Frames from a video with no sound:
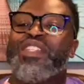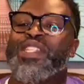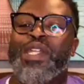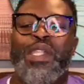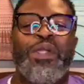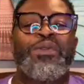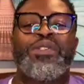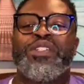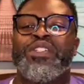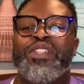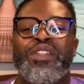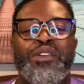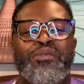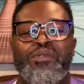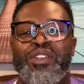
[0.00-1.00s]
close to
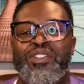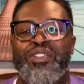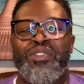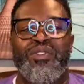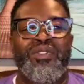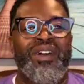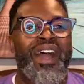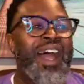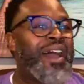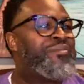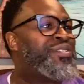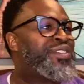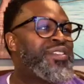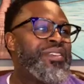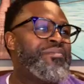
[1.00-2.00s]
the original. I'm
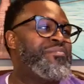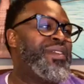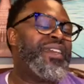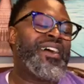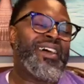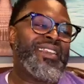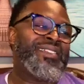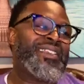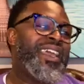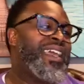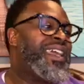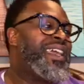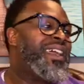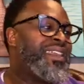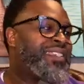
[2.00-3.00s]
just going to be honest.
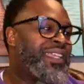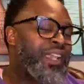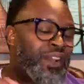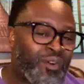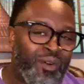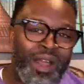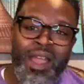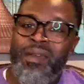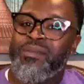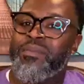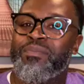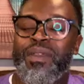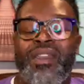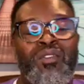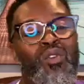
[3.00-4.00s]
It's a crime to
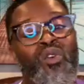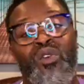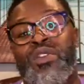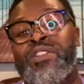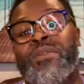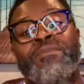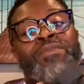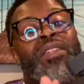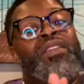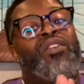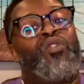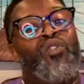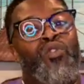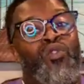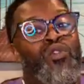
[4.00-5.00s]
be. Of course,
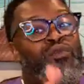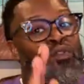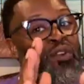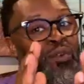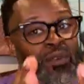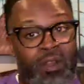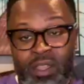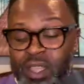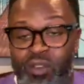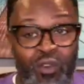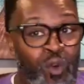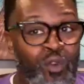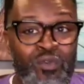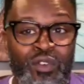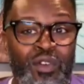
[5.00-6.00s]
oud for
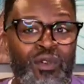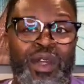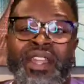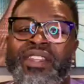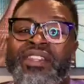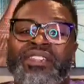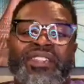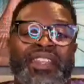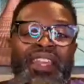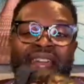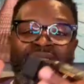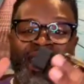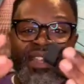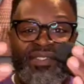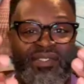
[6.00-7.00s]
greatness
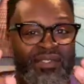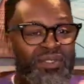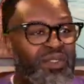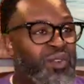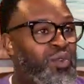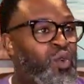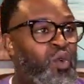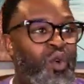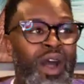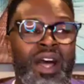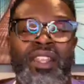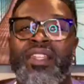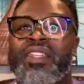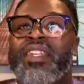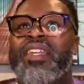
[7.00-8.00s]
has,
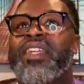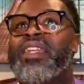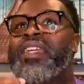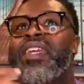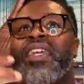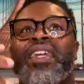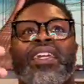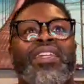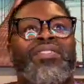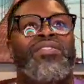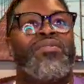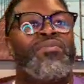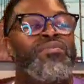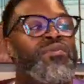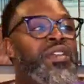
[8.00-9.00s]
quality. It's
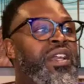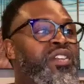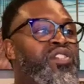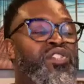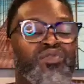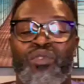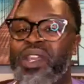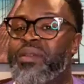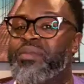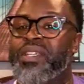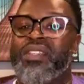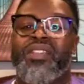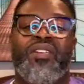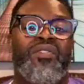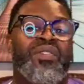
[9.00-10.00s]
extremely
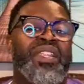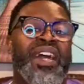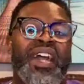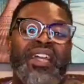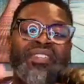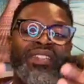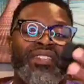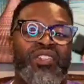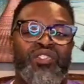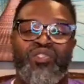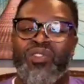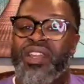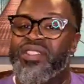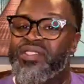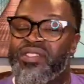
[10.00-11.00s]
long lasting. The
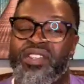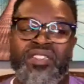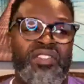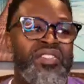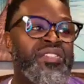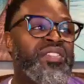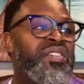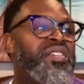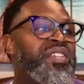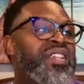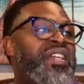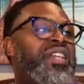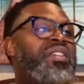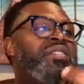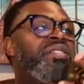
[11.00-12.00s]
transitions are
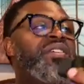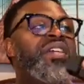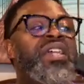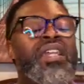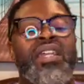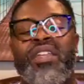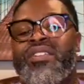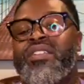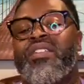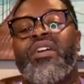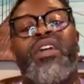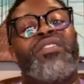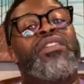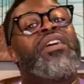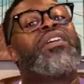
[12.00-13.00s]
cleaner. It's
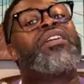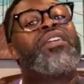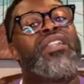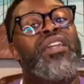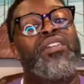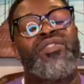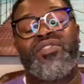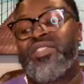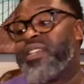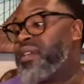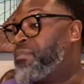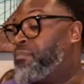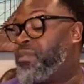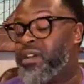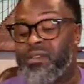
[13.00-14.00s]
a cleaner
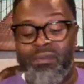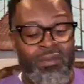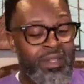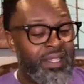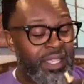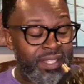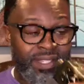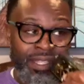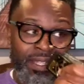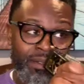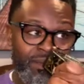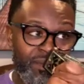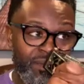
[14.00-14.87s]
scent. But listen